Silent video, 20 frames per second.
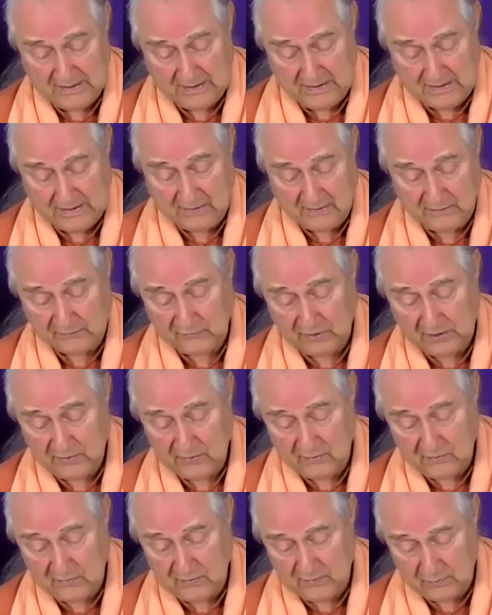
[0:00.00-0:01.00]

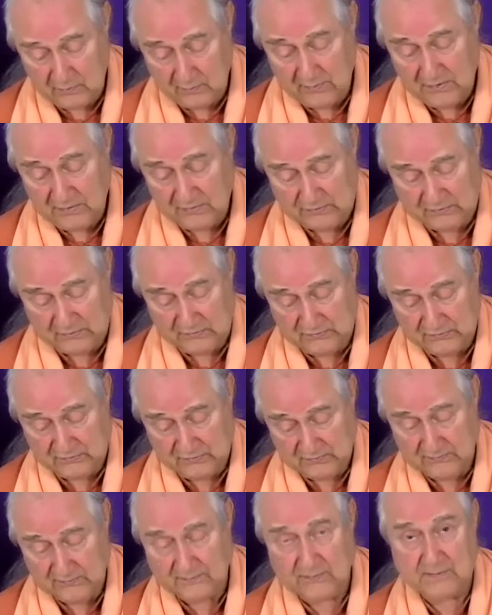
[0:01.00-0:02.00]
outside your business?
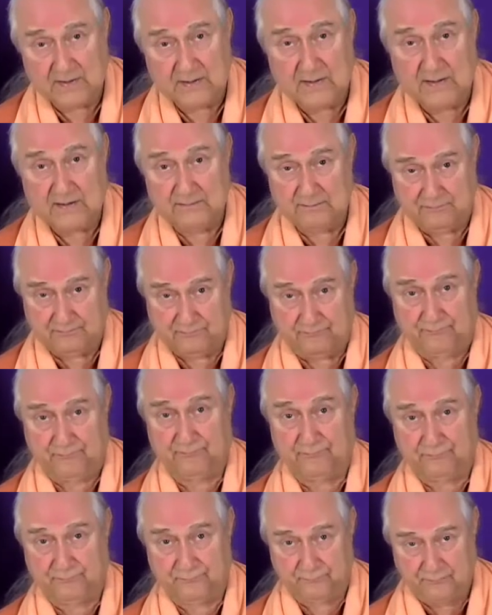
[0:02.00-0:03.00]
And
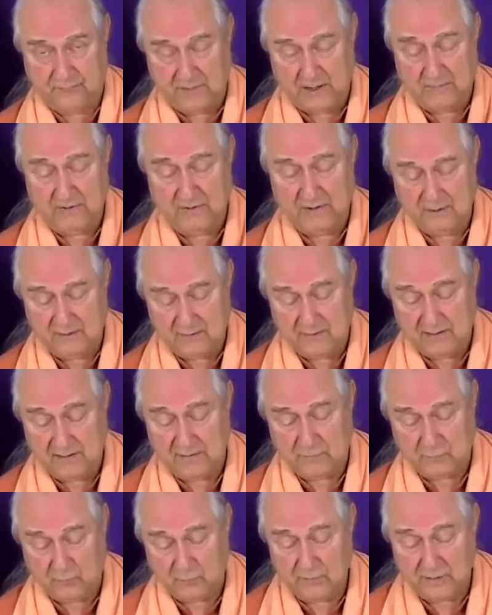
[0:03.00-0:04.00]
maybe
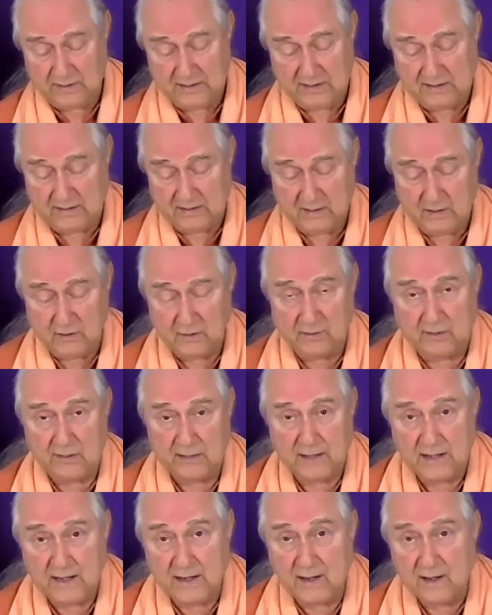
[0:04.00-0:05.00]
that's what we need to hear
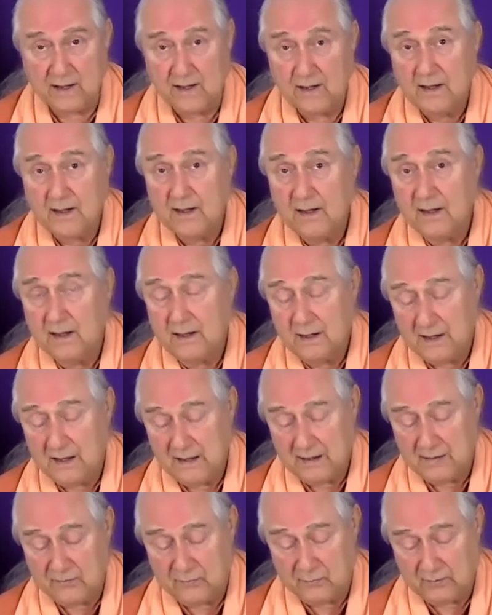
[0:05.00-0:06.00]
today
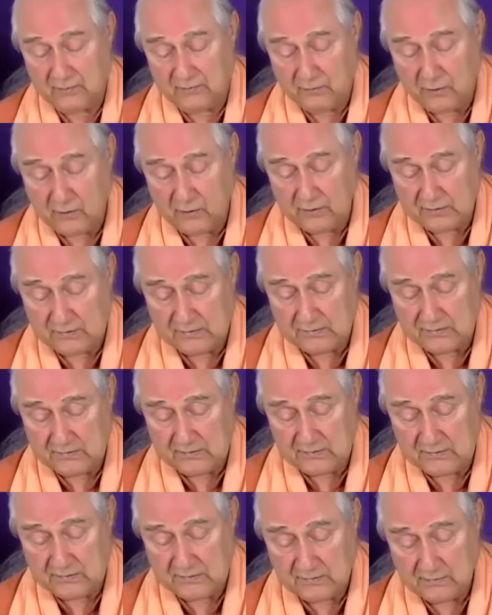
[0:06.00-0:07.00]
as we fall into
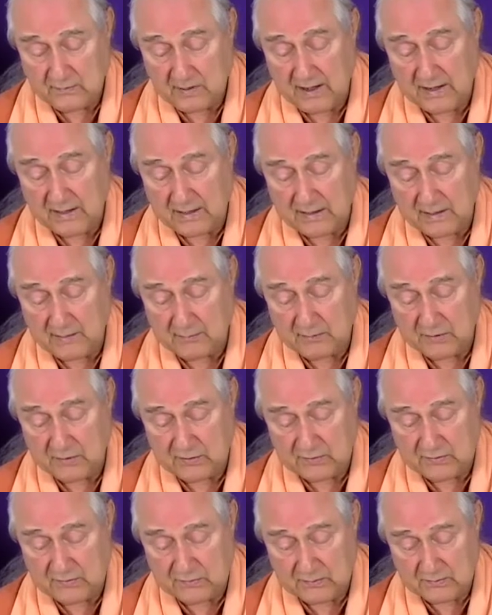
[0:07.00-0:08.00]
this Maya
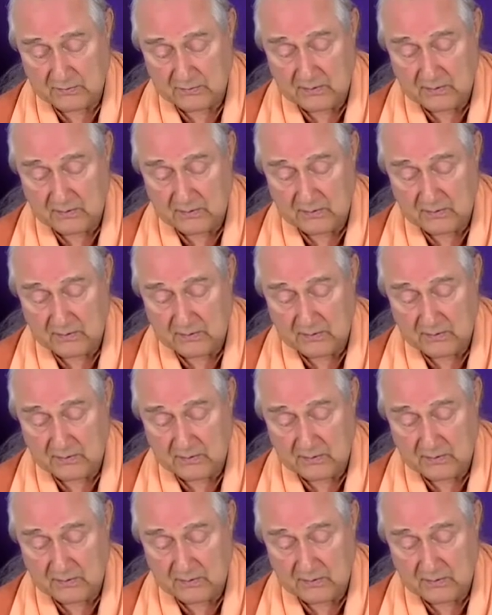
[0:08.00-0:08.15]
hypnotism